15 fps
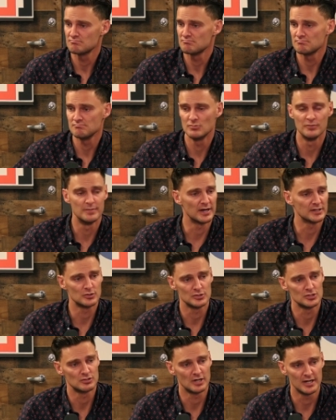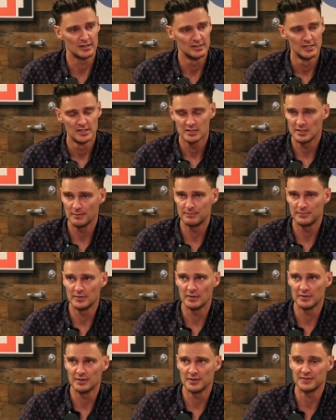Move back to Australia. The,
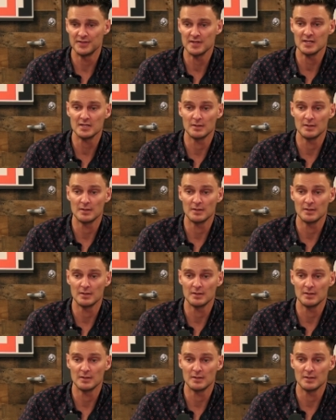the the thing,